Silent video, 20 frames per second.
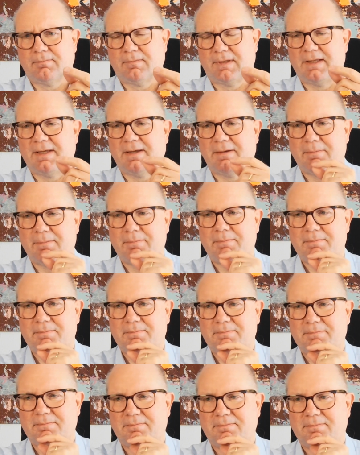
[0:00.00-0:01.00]
Yeah.
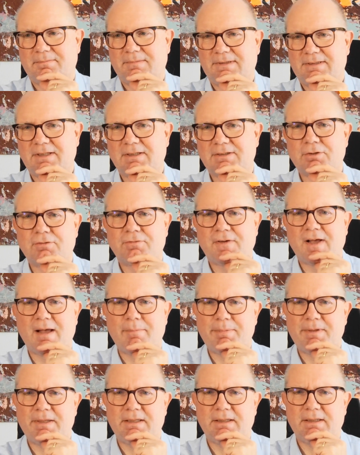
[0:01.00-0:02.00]
So
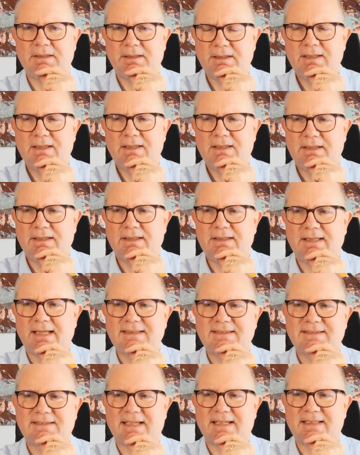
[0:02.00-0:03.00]
FAPI, in
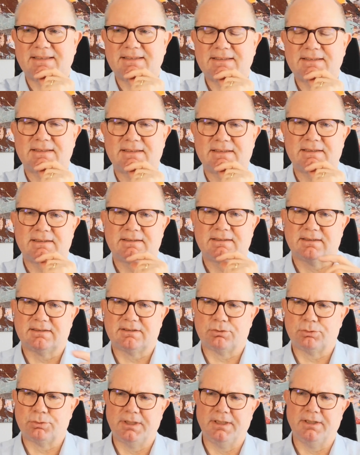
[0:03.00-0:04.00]
that sense, is
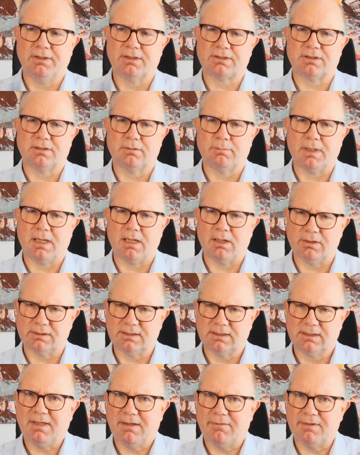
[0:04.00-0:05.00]
really also about
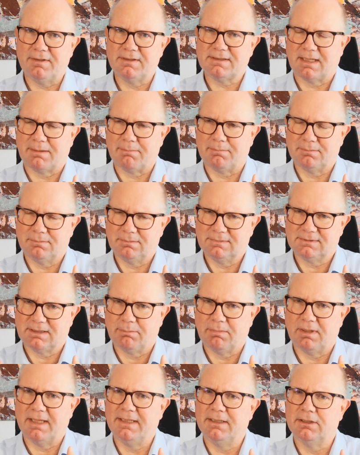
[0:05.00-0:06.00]
having some
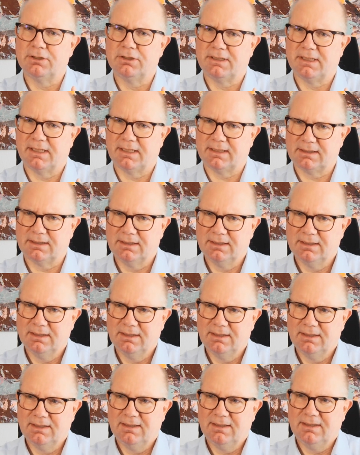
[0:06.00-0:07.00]
layer that
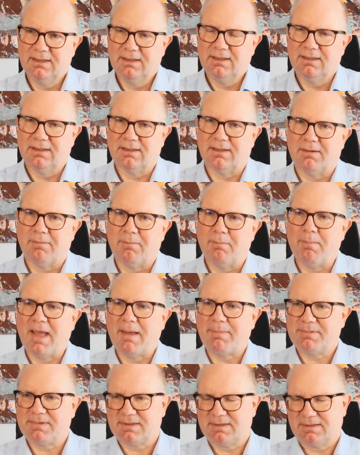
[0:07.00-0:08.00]

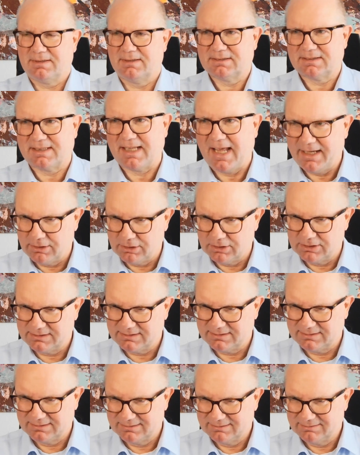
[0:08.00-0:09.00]
maps the
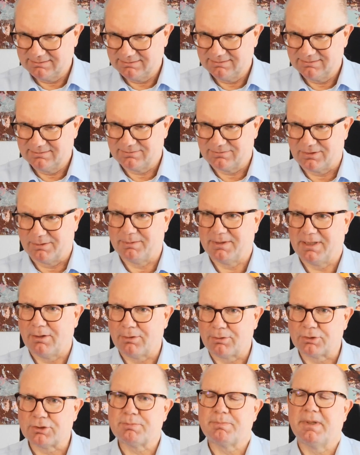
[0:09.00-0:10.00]
standards from the
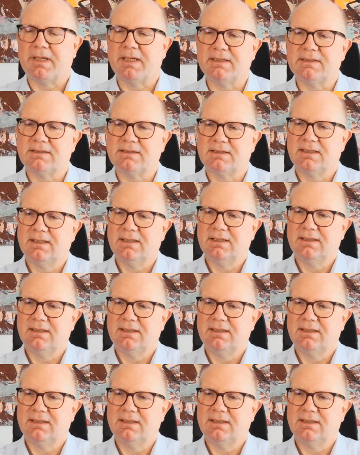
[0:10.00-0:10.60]
outer space